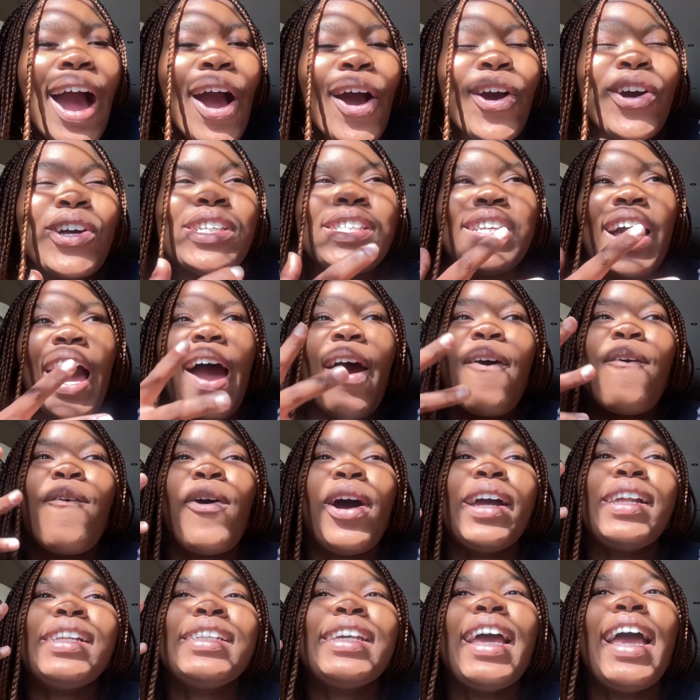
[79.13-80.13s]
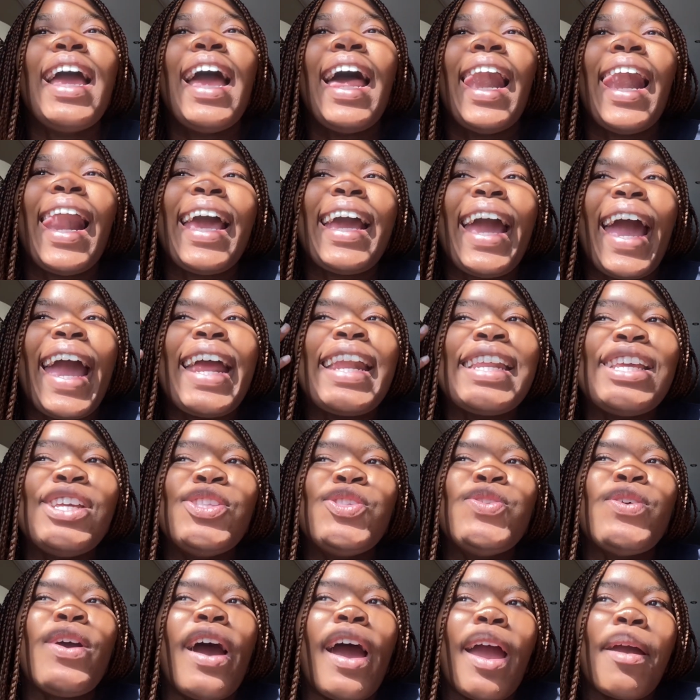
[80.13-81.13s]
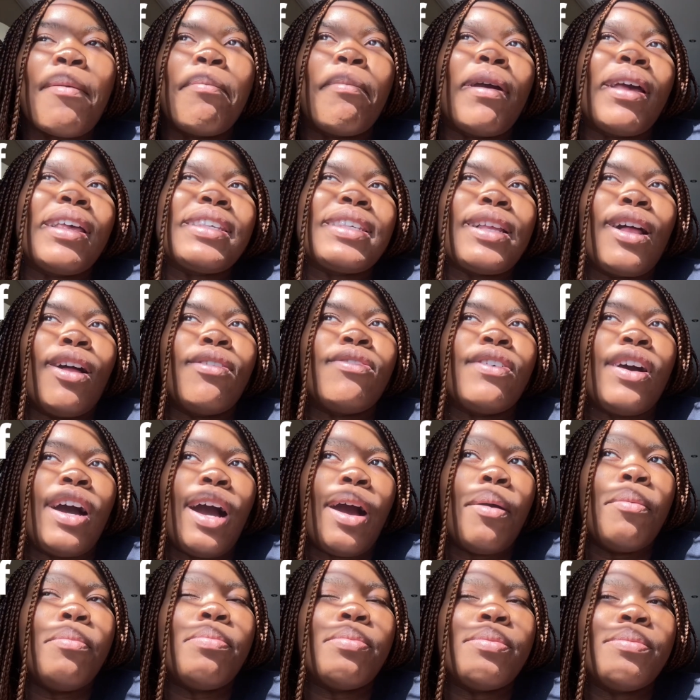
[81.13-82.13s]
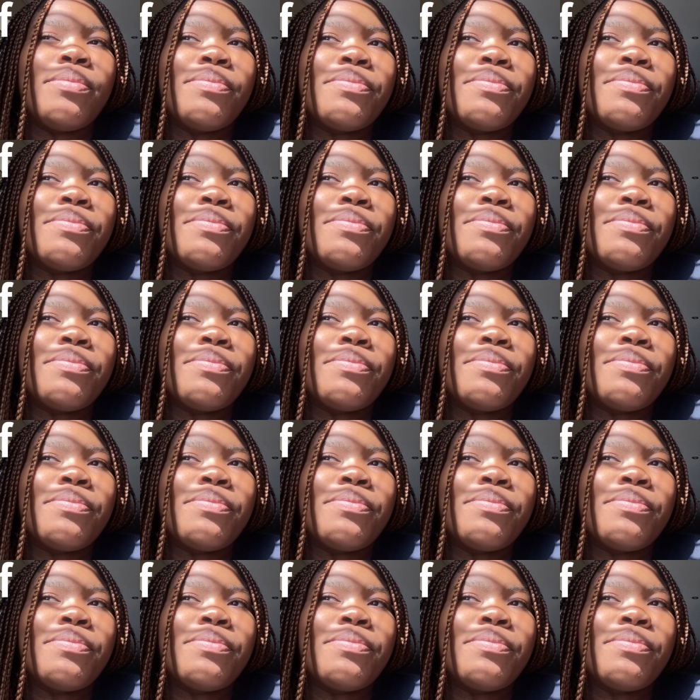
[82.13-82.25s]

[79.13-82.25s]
Because I want, like, I need to hype myself up.